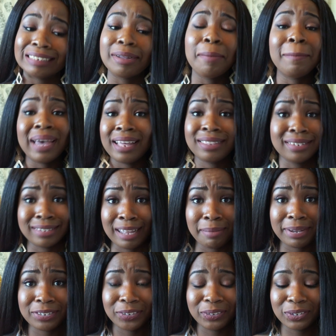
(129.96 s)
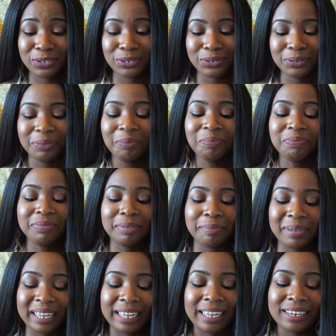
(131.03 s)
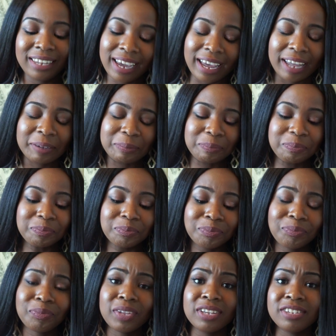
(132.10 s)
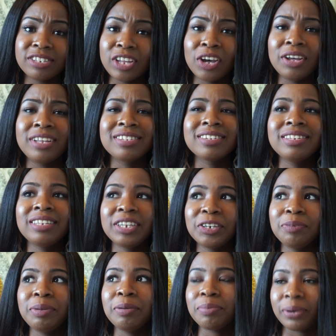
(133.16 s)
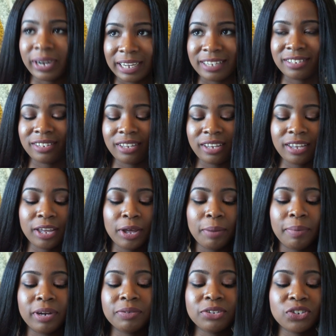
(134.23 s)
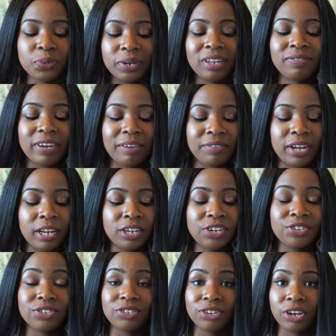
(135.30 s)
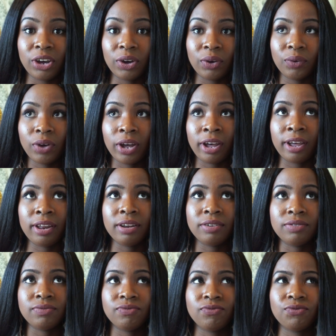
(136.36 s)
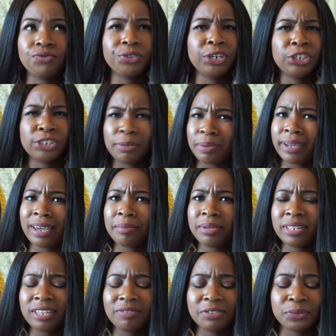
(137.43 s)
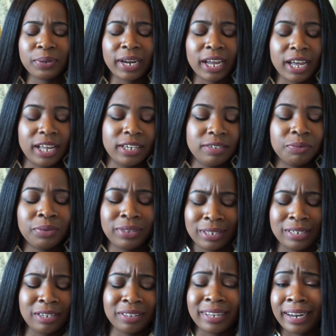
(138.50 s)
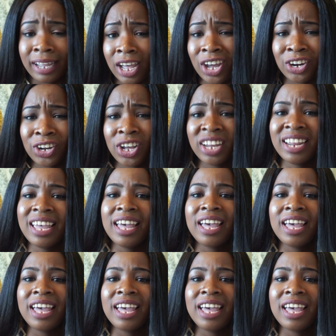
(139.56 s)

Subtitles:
math is not my strongest suit, but yeah. So it's a little bit pricey, but it was $25, no, on free shipping, I believe, was what I got, with the deal that I got it on.